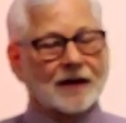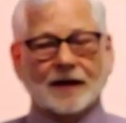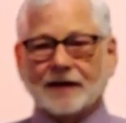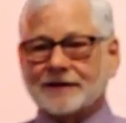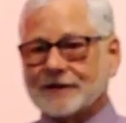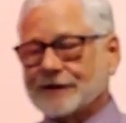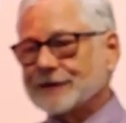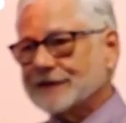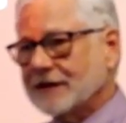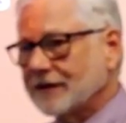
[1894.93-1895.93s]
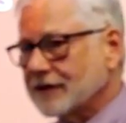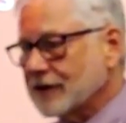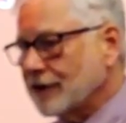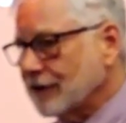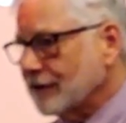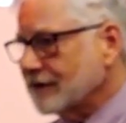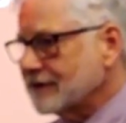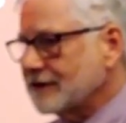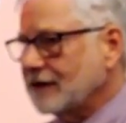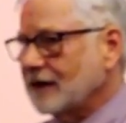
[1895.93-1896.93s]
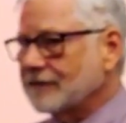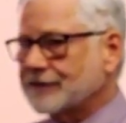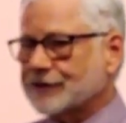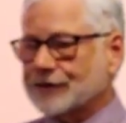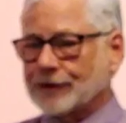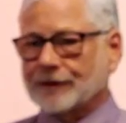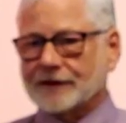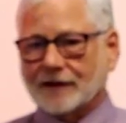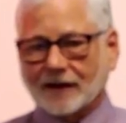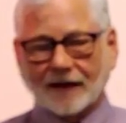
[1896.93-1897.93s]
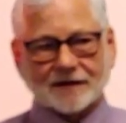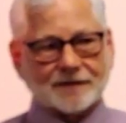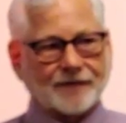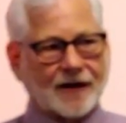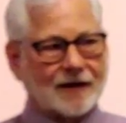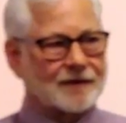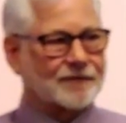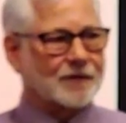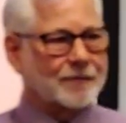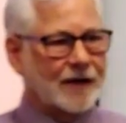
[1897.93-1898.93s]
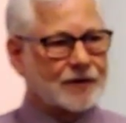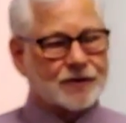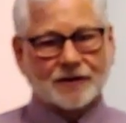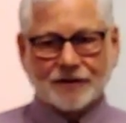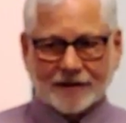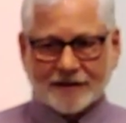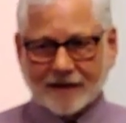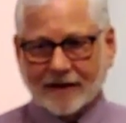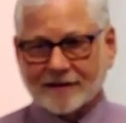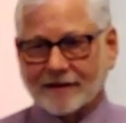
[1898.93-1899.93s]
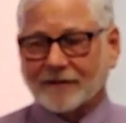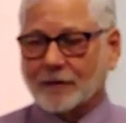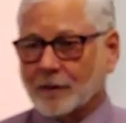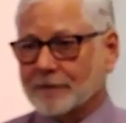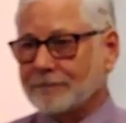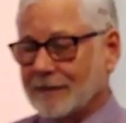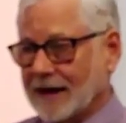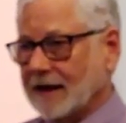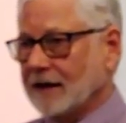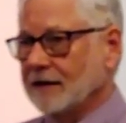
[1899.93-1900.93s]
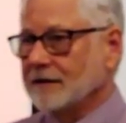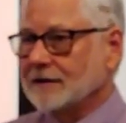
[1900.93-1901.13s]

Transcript: He's using the currency of stolen classified information just as if it were money